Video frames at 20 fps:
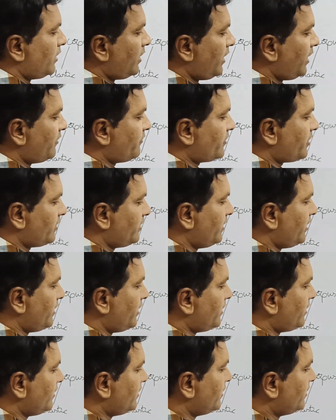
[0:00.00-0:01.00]
after
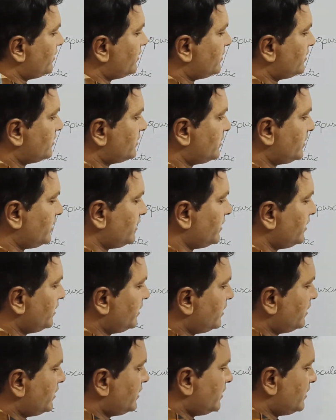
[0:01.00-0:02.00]
that, see,
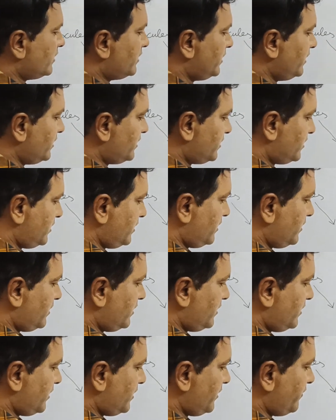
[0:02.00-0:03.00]
this
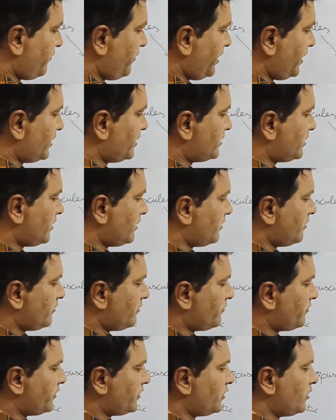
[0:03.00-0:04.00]
reflection
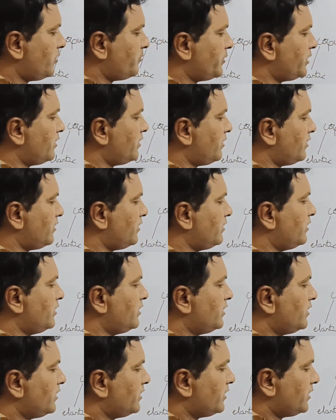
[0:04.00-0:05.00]
phenomenon
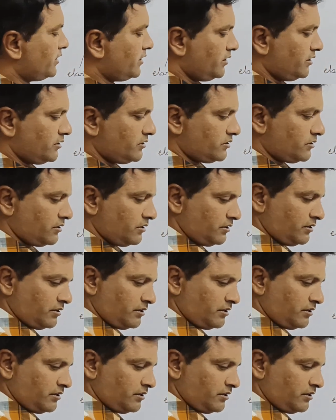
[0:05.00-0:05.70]
is